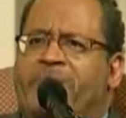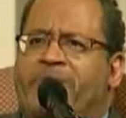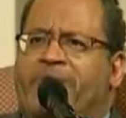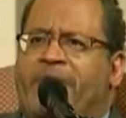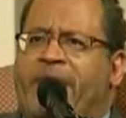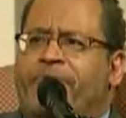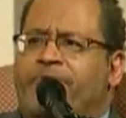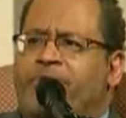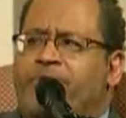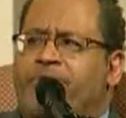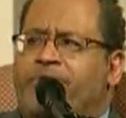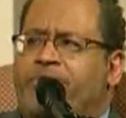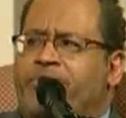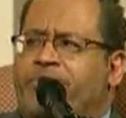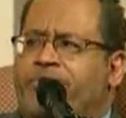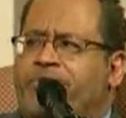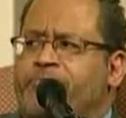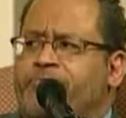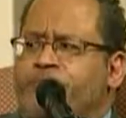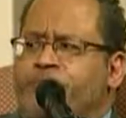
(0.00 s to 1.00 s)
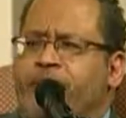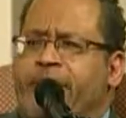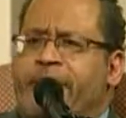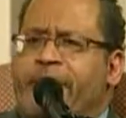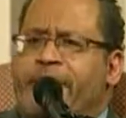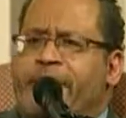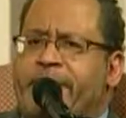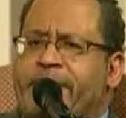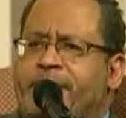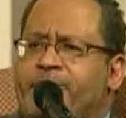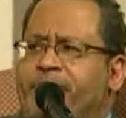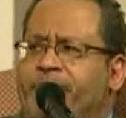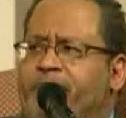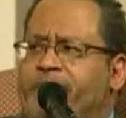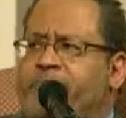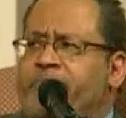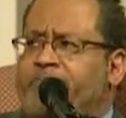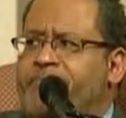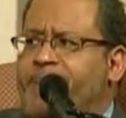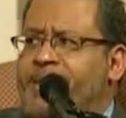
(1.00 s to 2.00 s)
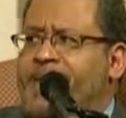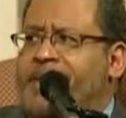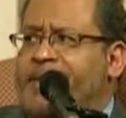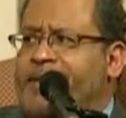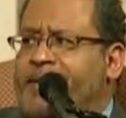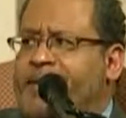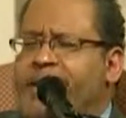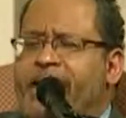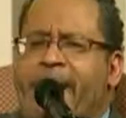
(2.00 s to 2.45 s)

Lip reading: without knowing you're deploying it, it's problematic.